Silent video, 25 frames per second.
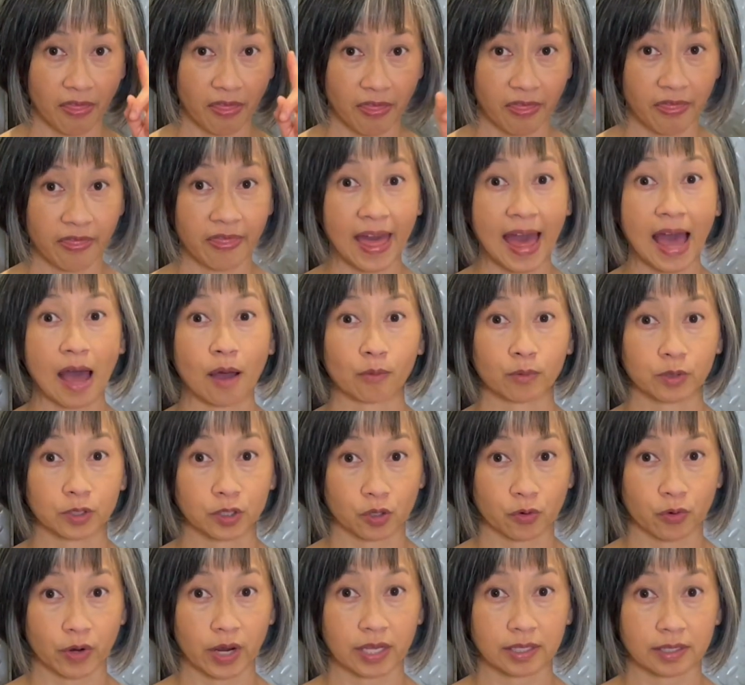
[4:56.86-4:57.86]
That
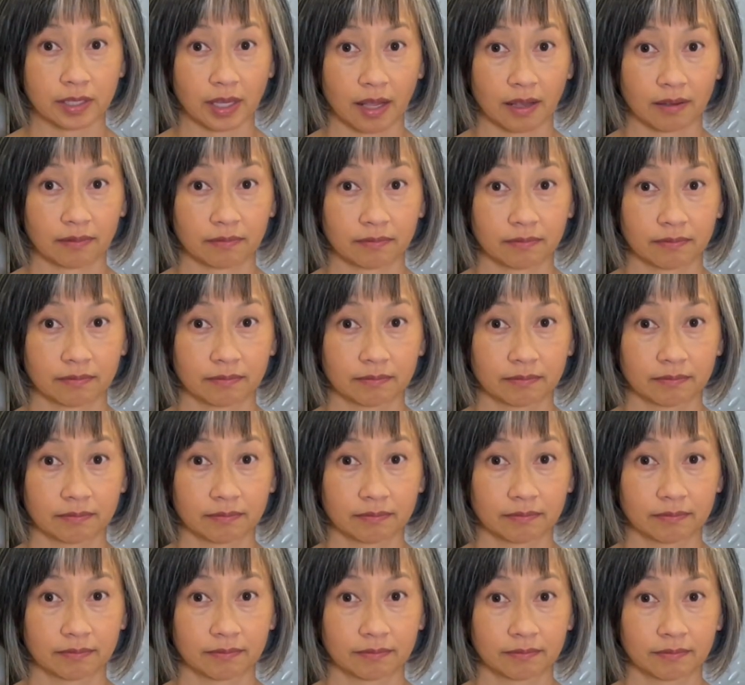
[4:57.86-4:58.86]
was crazy.
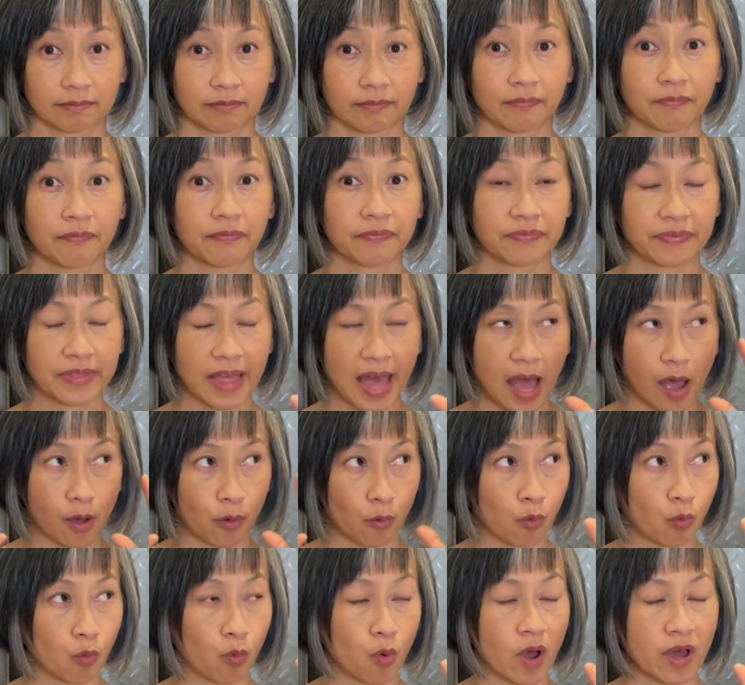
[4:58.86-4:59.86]

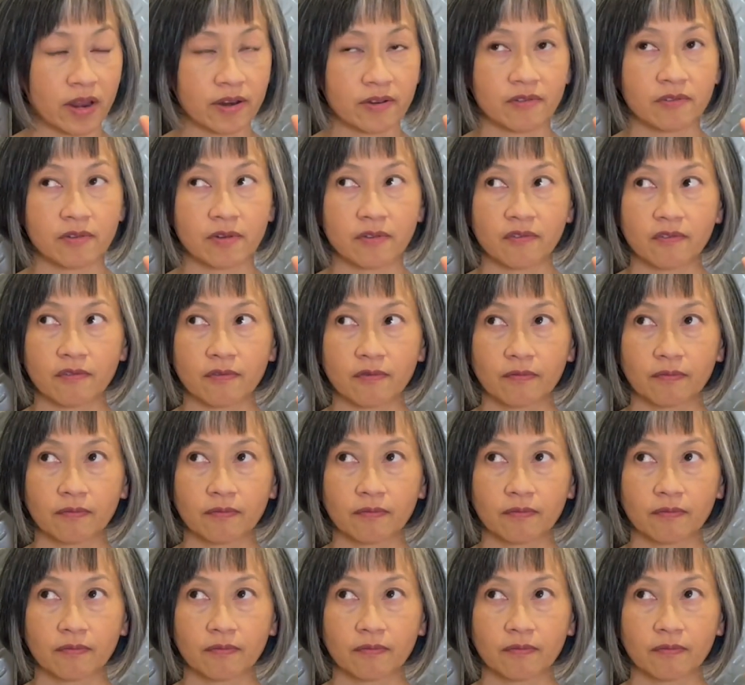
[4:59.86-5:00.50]
That one